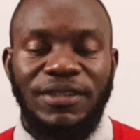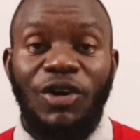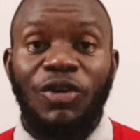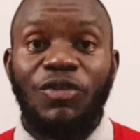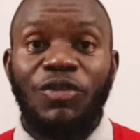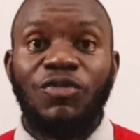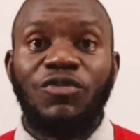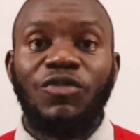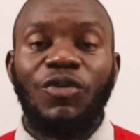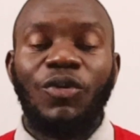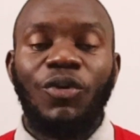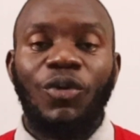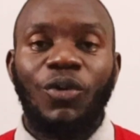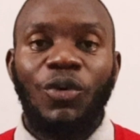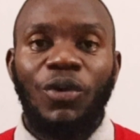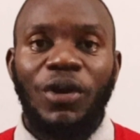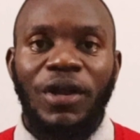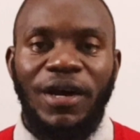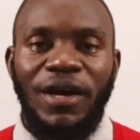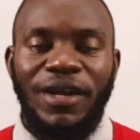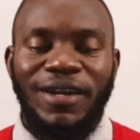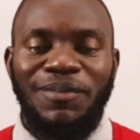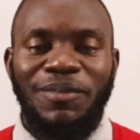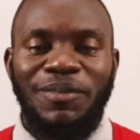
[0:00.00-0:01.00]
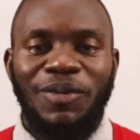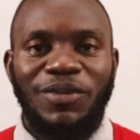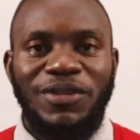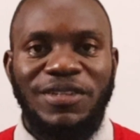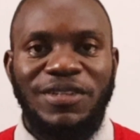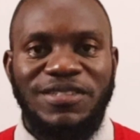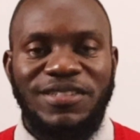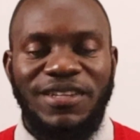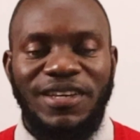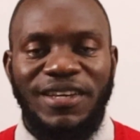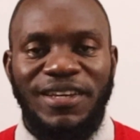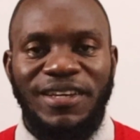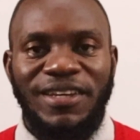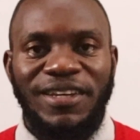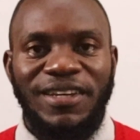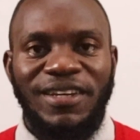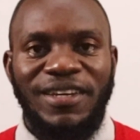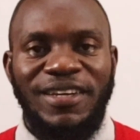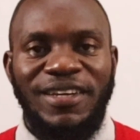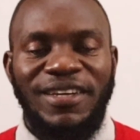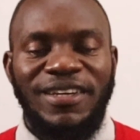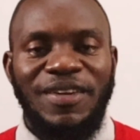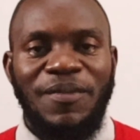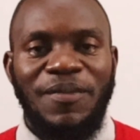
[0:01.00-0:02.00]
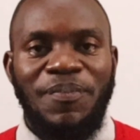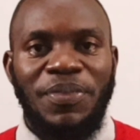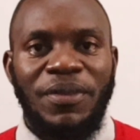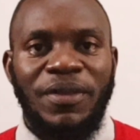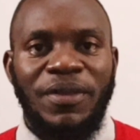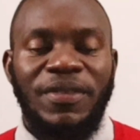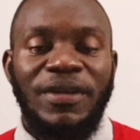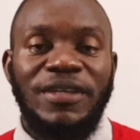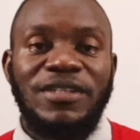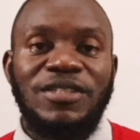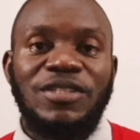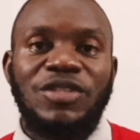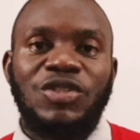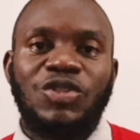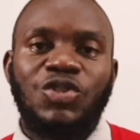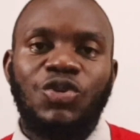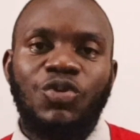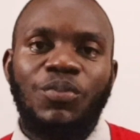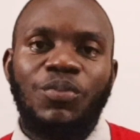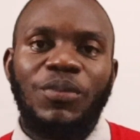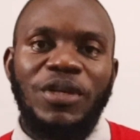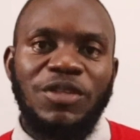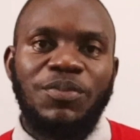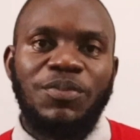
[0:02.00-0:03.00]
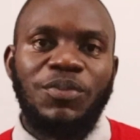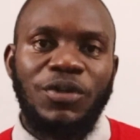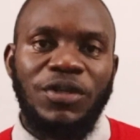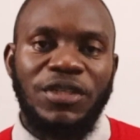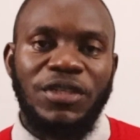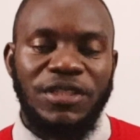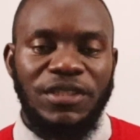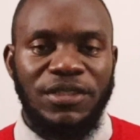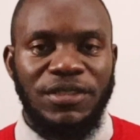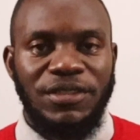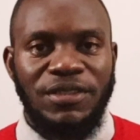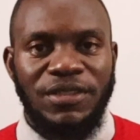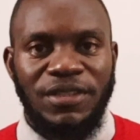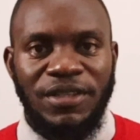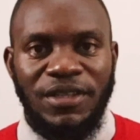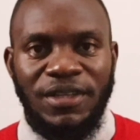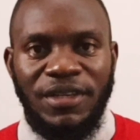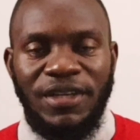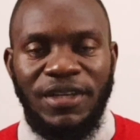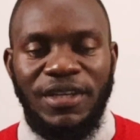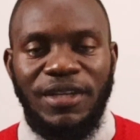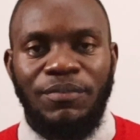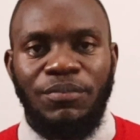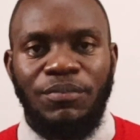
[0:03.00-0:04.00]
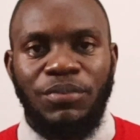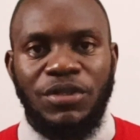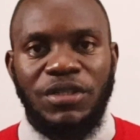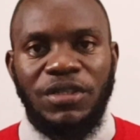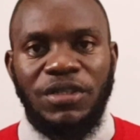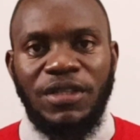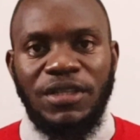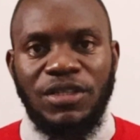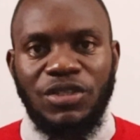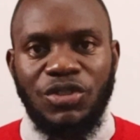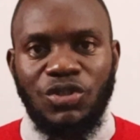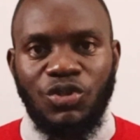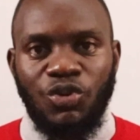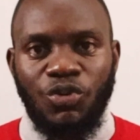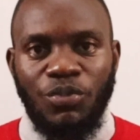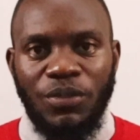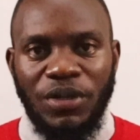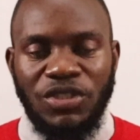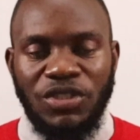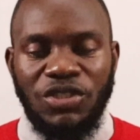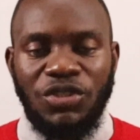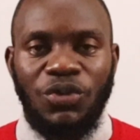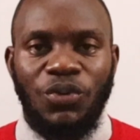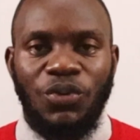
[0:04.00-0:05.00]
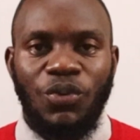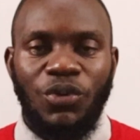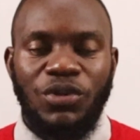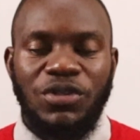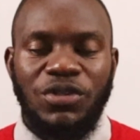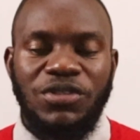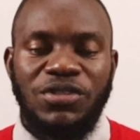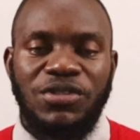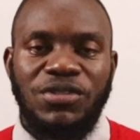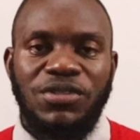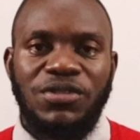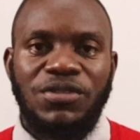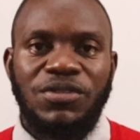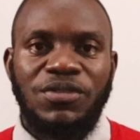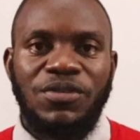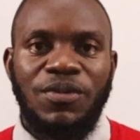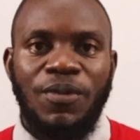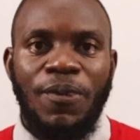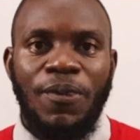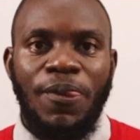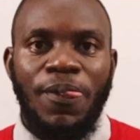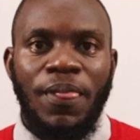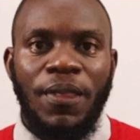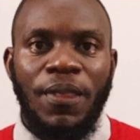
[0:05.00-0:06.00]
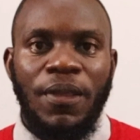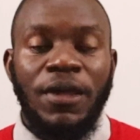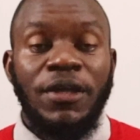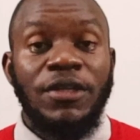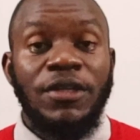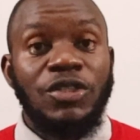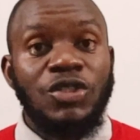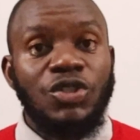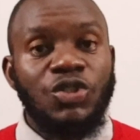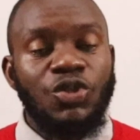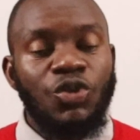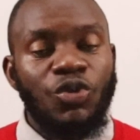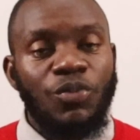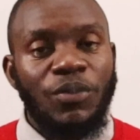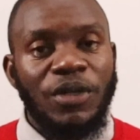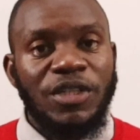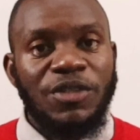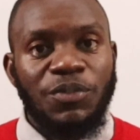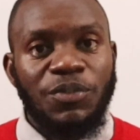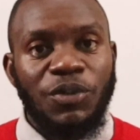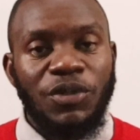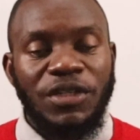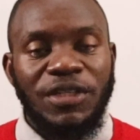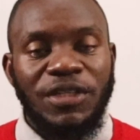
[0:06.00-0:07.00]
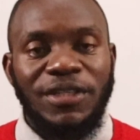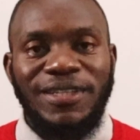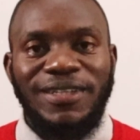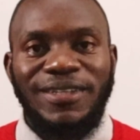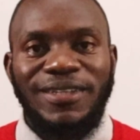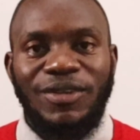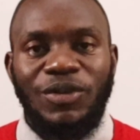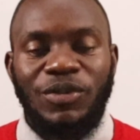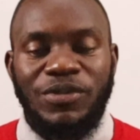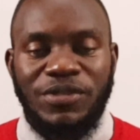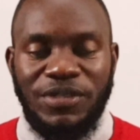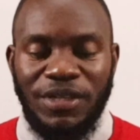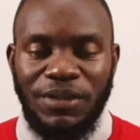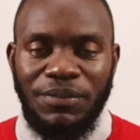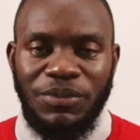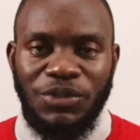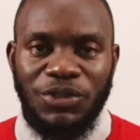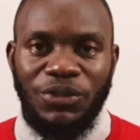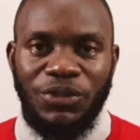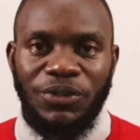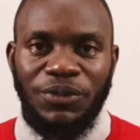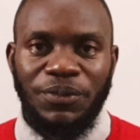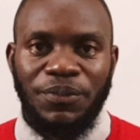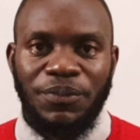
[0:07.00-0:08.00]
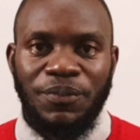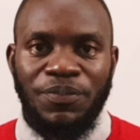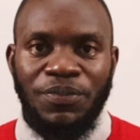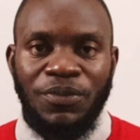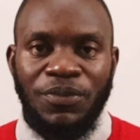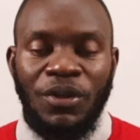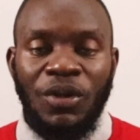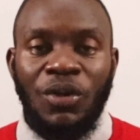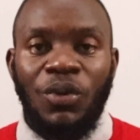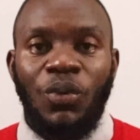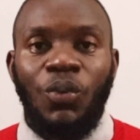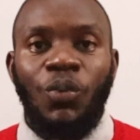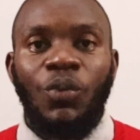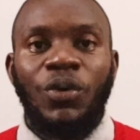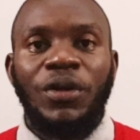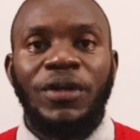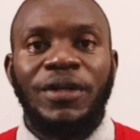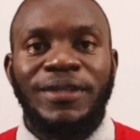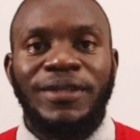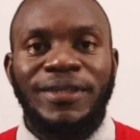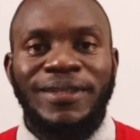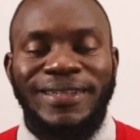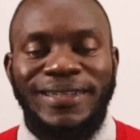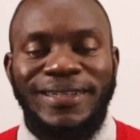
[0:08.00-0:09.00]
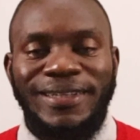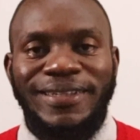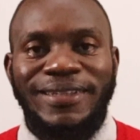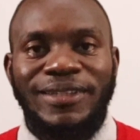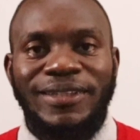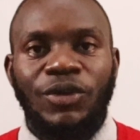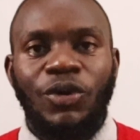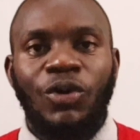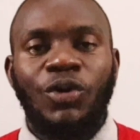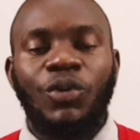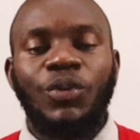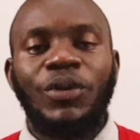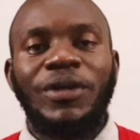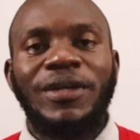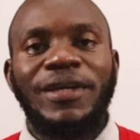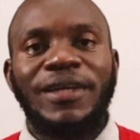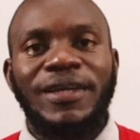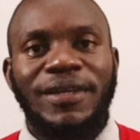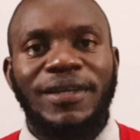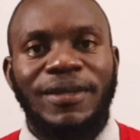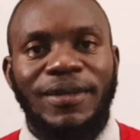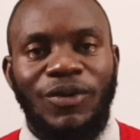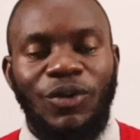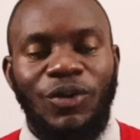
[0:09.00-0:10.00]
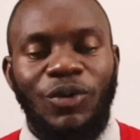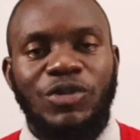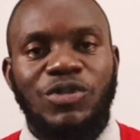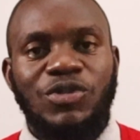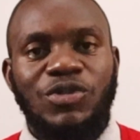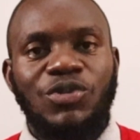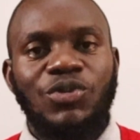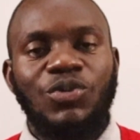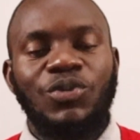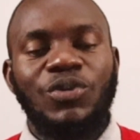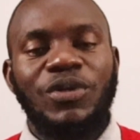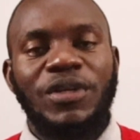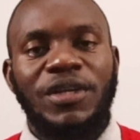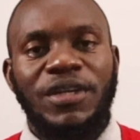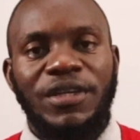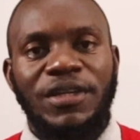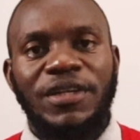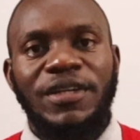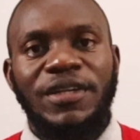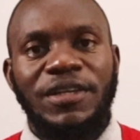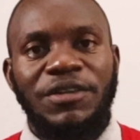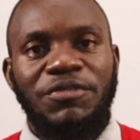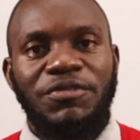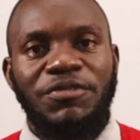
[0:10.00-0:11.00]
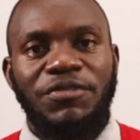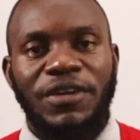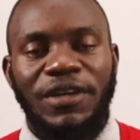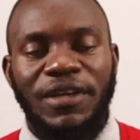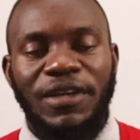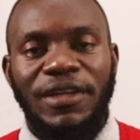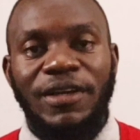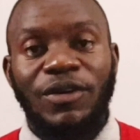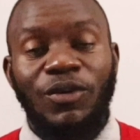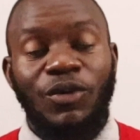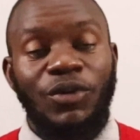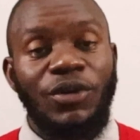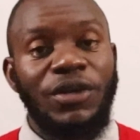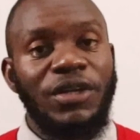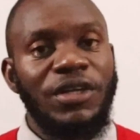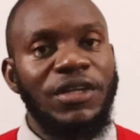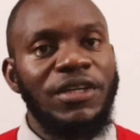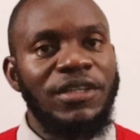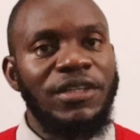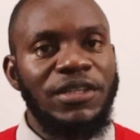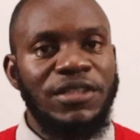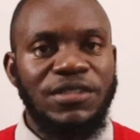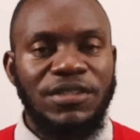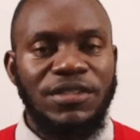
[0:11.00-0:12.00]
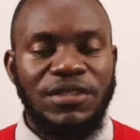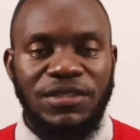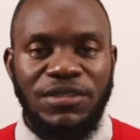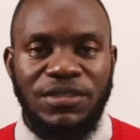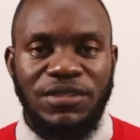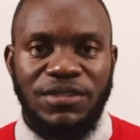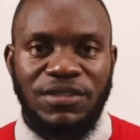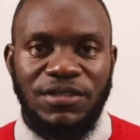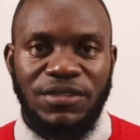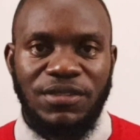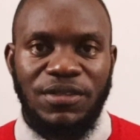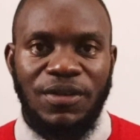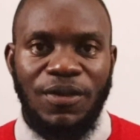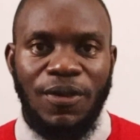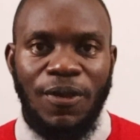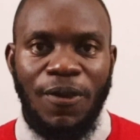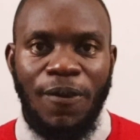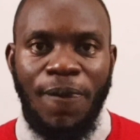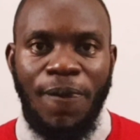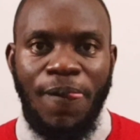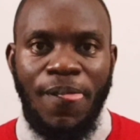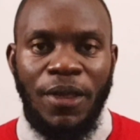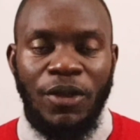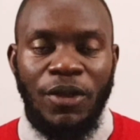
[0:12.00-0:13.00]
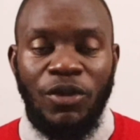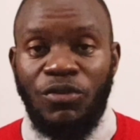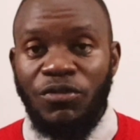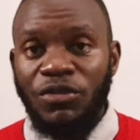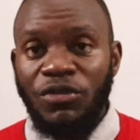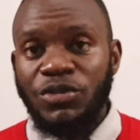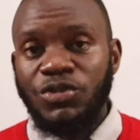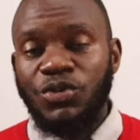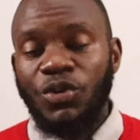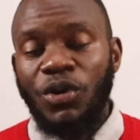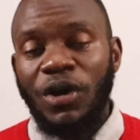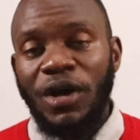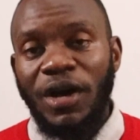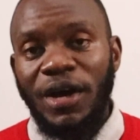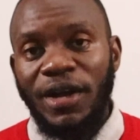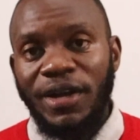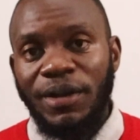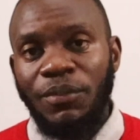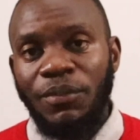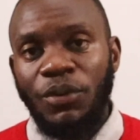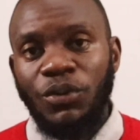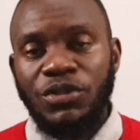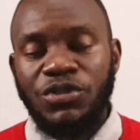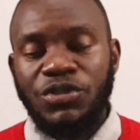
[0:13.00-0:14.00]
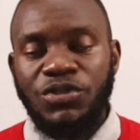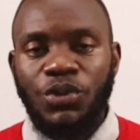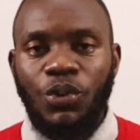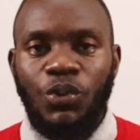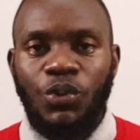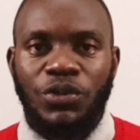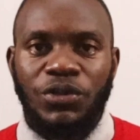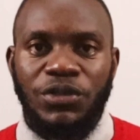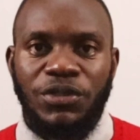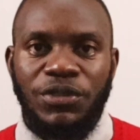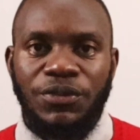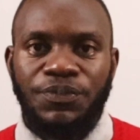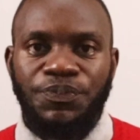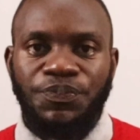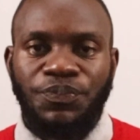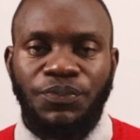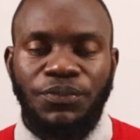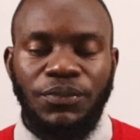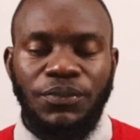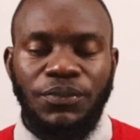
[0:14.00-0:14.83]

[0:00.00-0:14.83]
Now, we've all heard about the saying that too much protein, and I'm putting that too much in quotes, too much protein consumption will deal or will cause you kidney failure or kidney disease. You've also heard about salt.